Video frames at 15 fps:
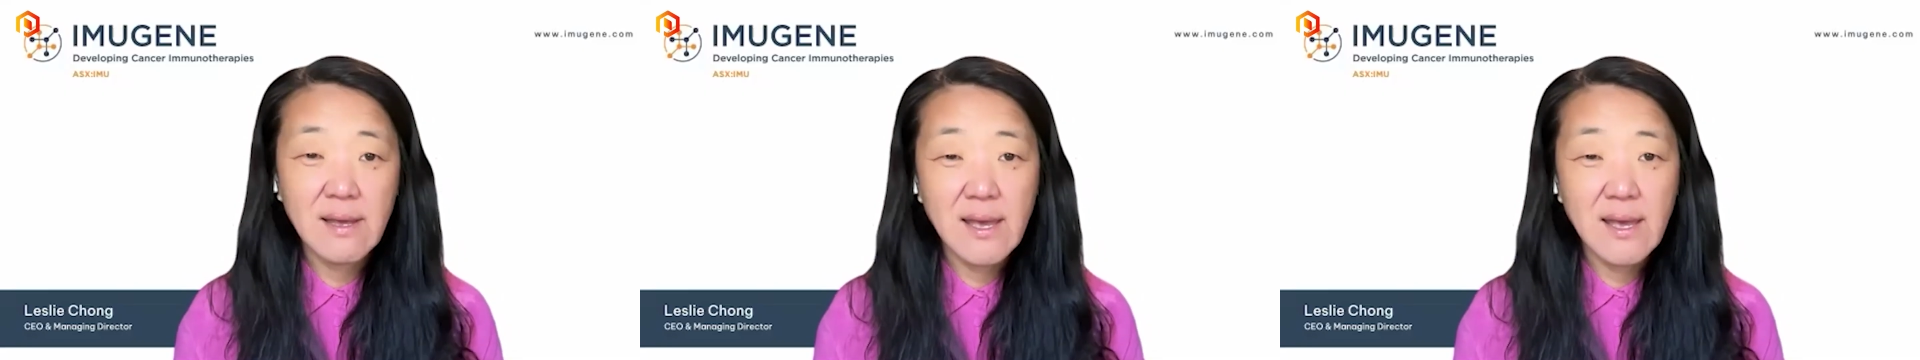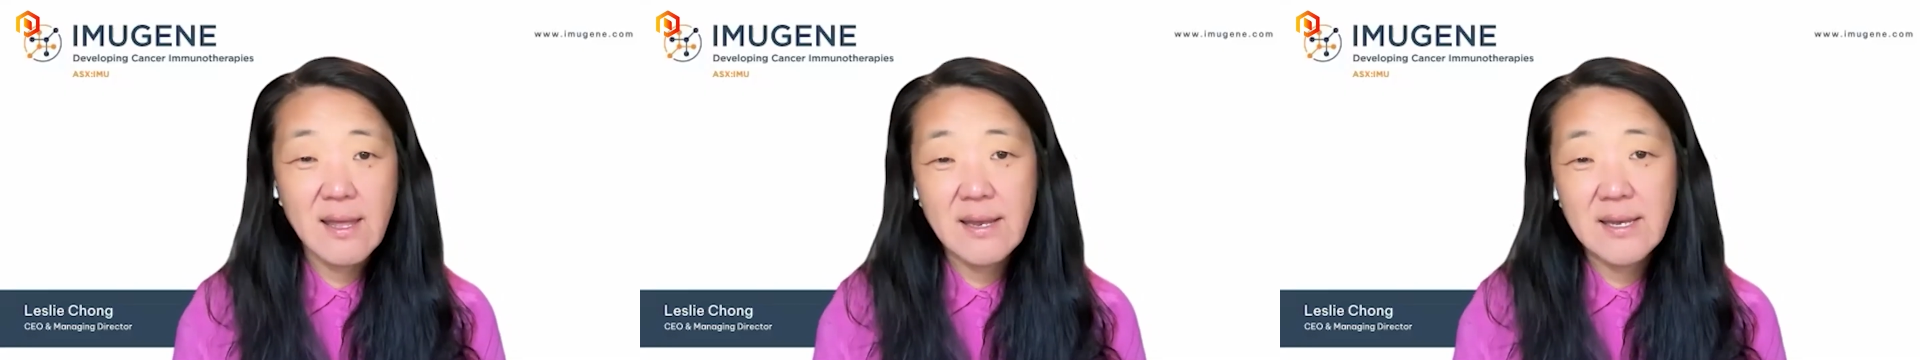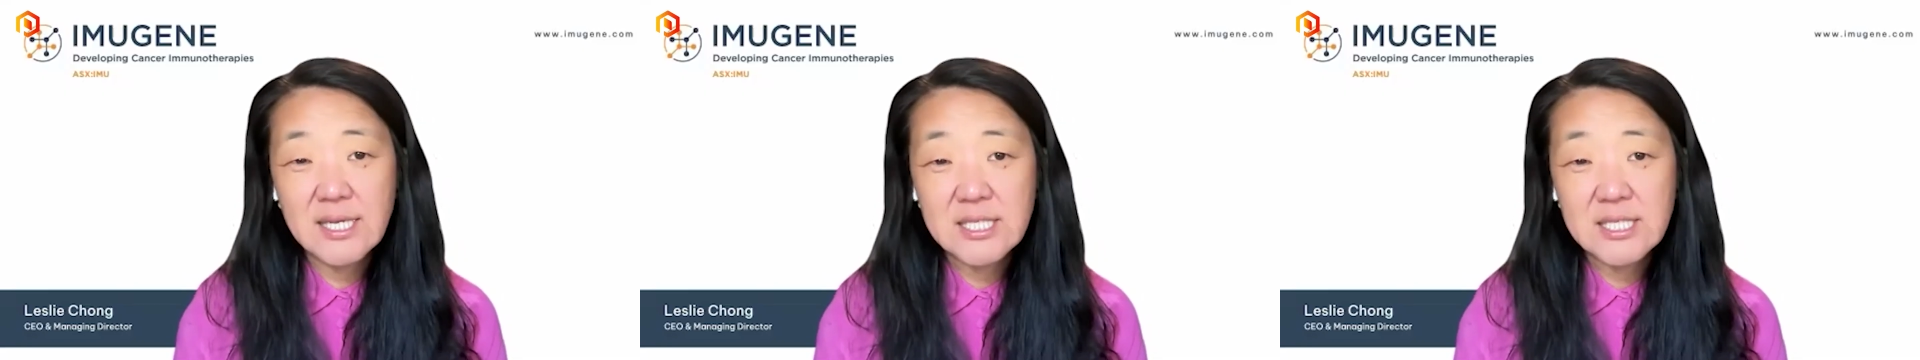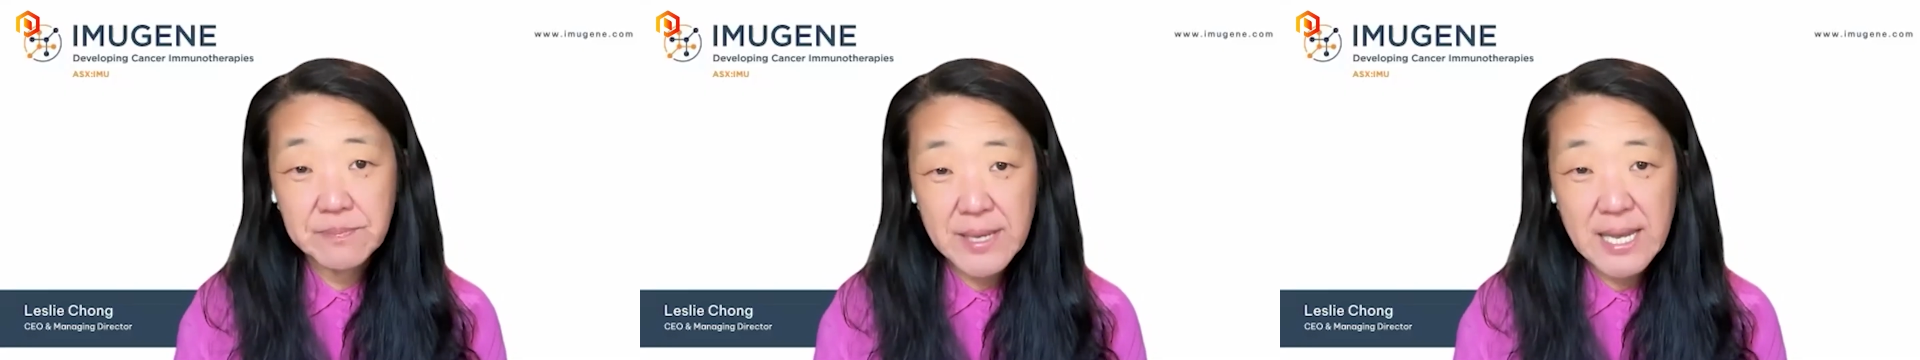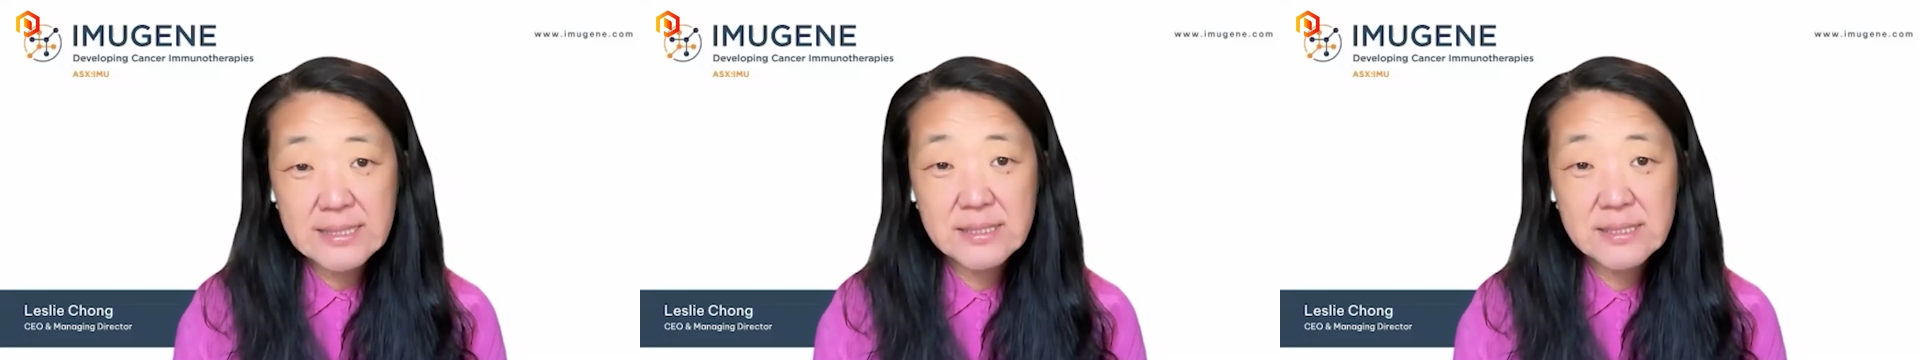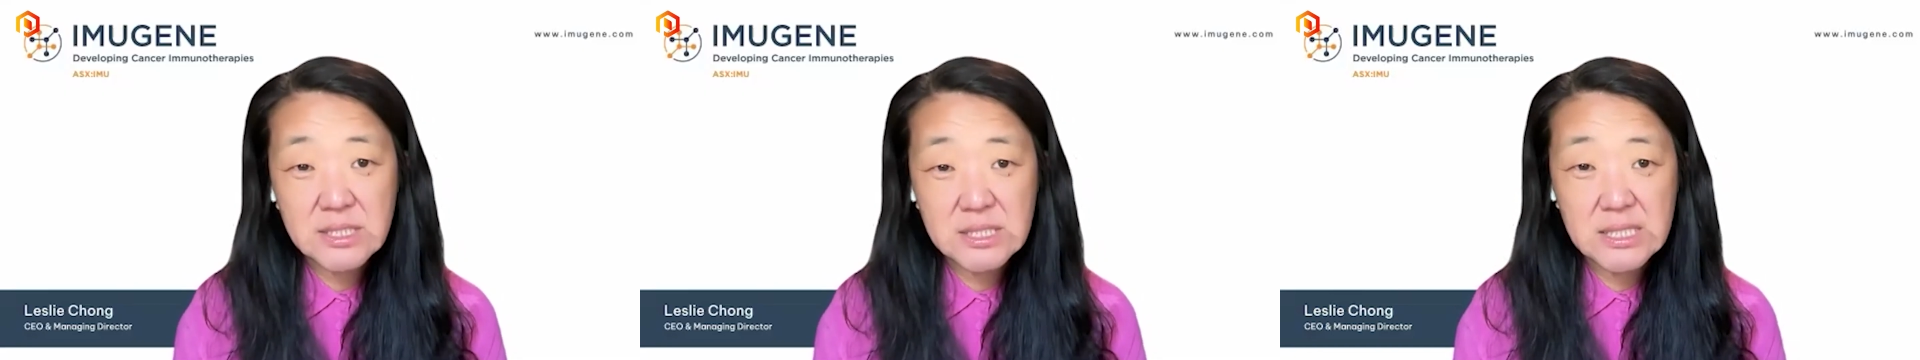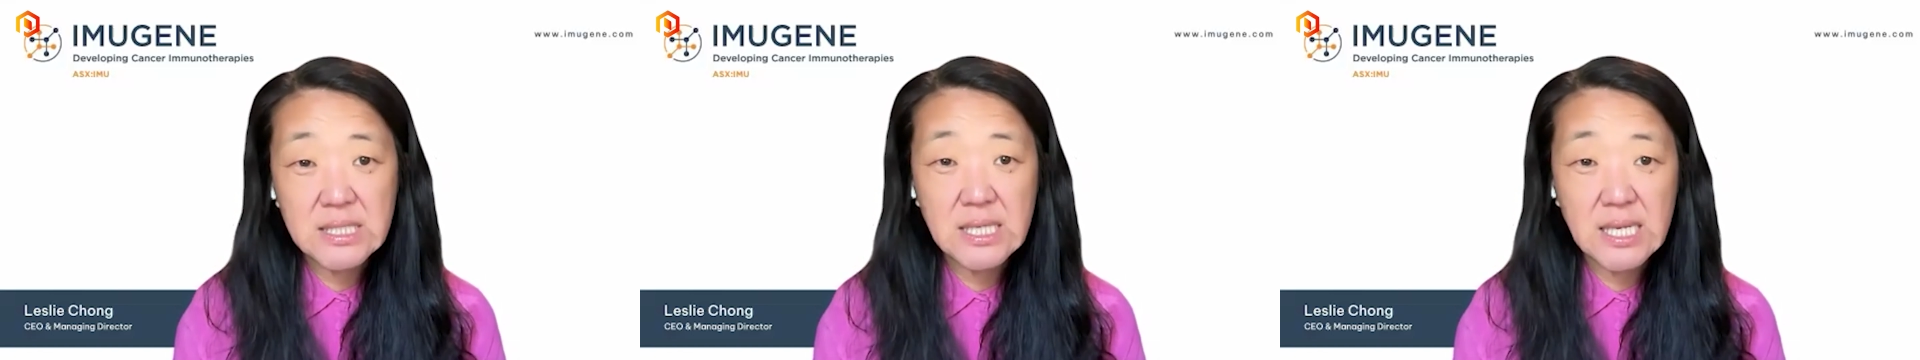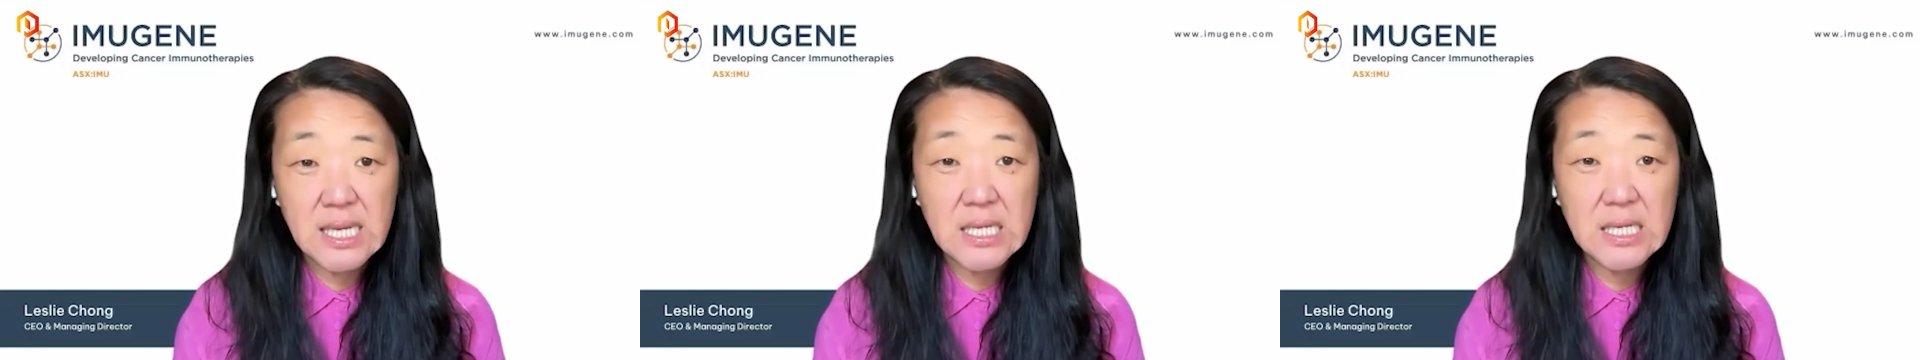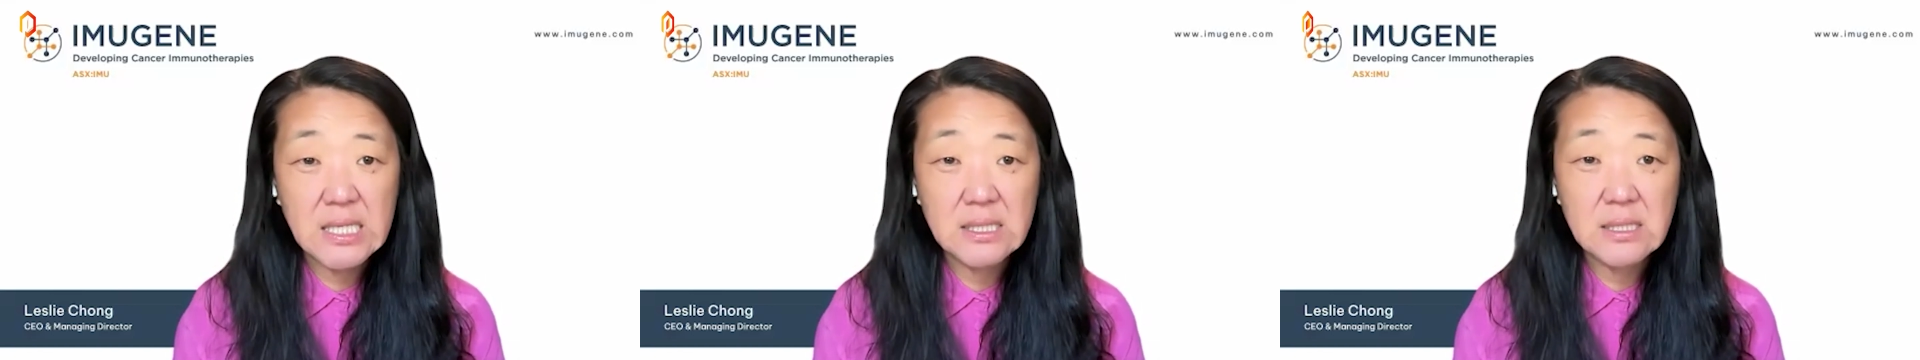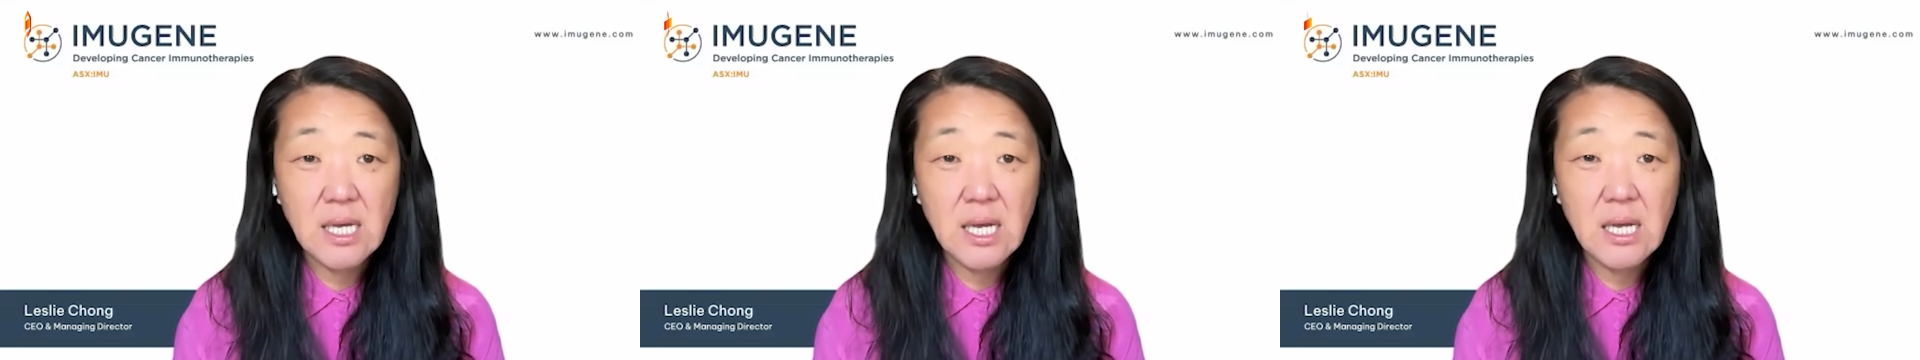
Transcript: and expect to get it.